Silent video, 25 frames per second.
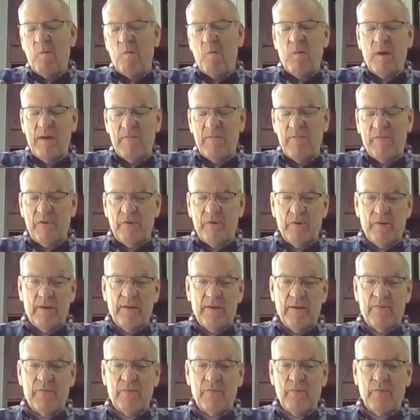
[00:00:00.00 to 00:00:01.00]
way for you to
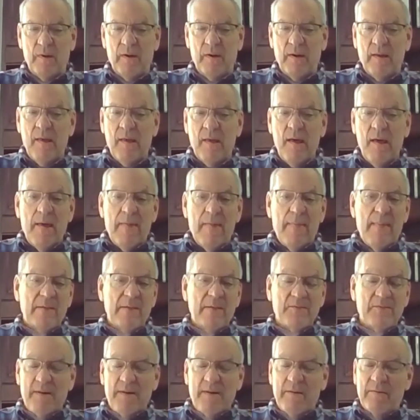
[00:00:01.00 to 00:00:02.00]
get through it. And
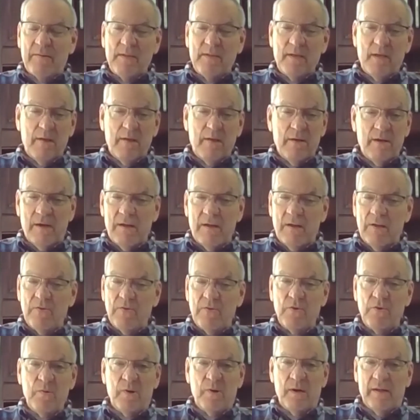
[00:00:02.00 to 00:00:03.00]
that's what I would tell you.
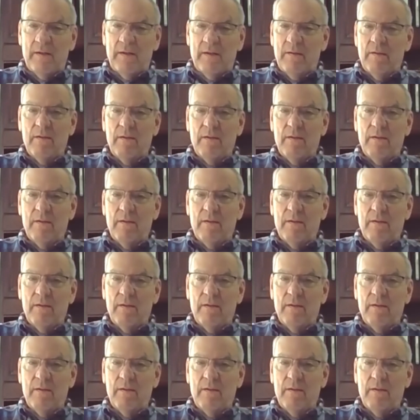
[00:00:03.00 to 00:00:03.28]
Do it.